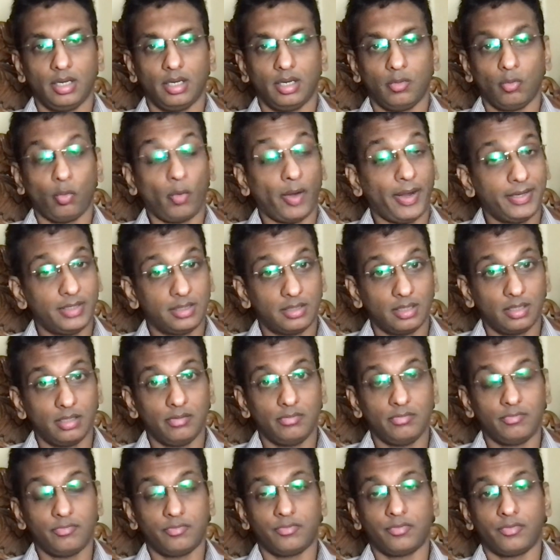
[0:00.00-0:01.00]
vital
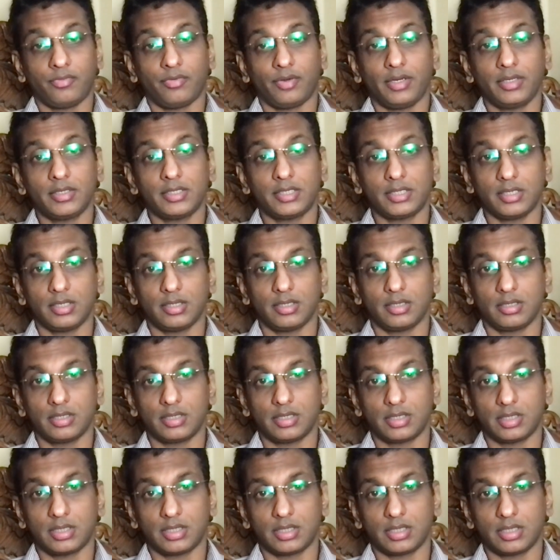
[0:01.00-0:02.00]

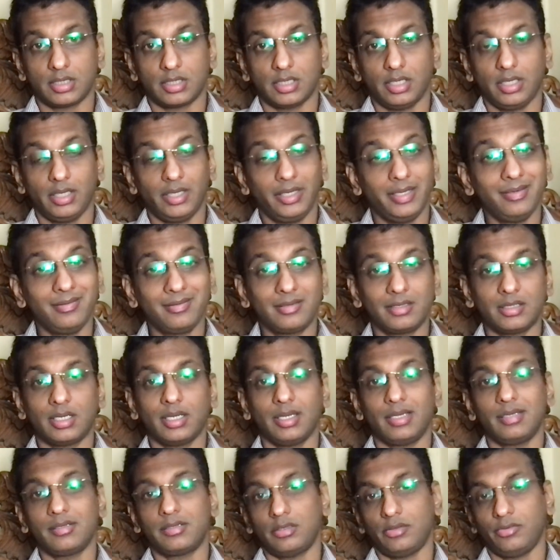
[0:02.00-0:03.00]
functions in
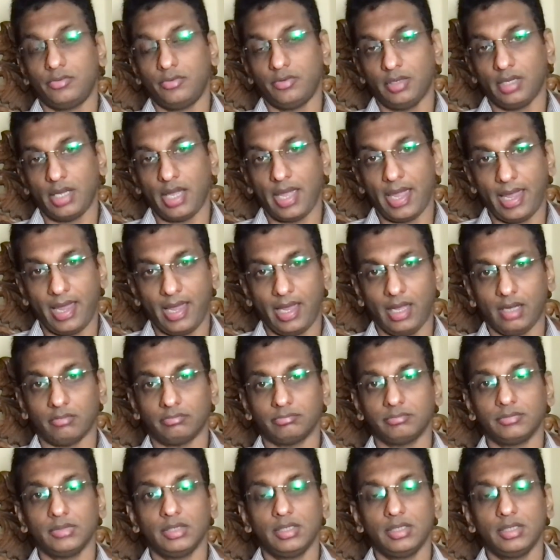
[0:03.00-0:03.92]
case if you have